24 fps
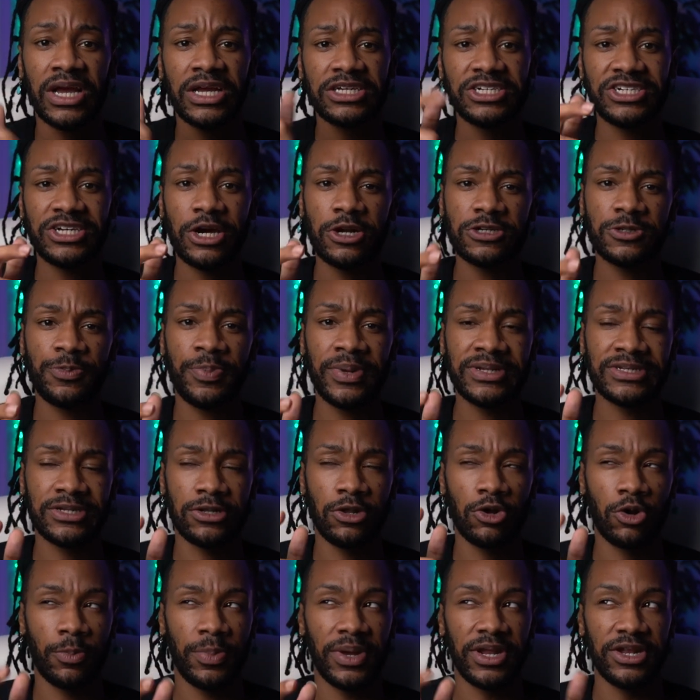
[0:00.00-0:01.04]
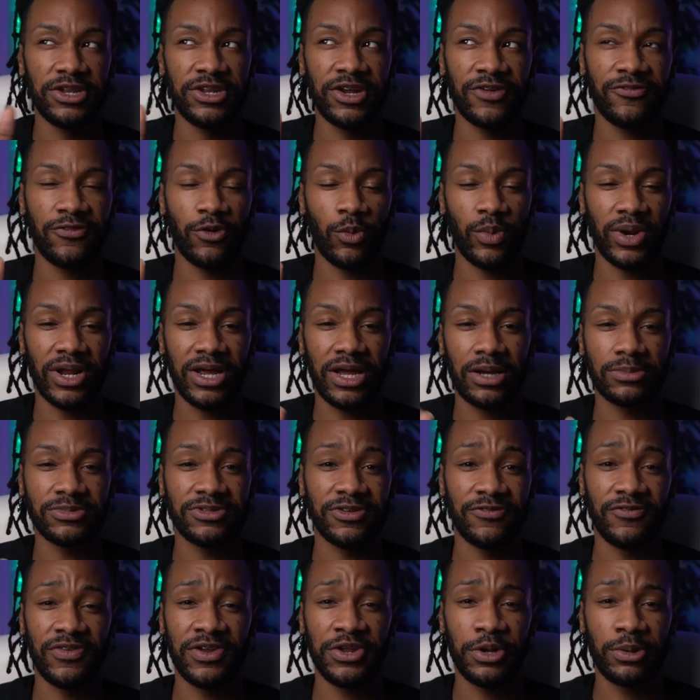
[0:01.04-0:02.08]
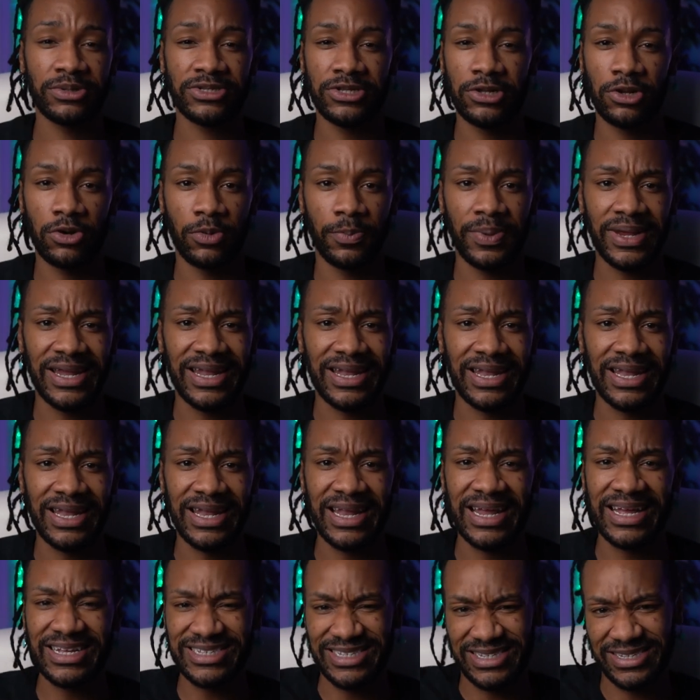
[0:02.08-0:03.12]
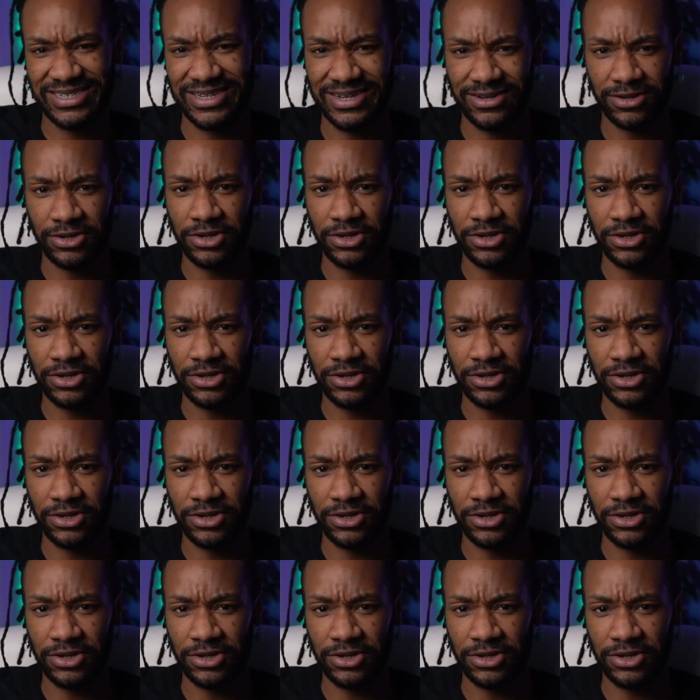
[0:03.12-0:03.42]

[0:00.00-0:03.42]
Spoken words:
Shutter speed is a little bit different when it comes to video. It's a little bit less,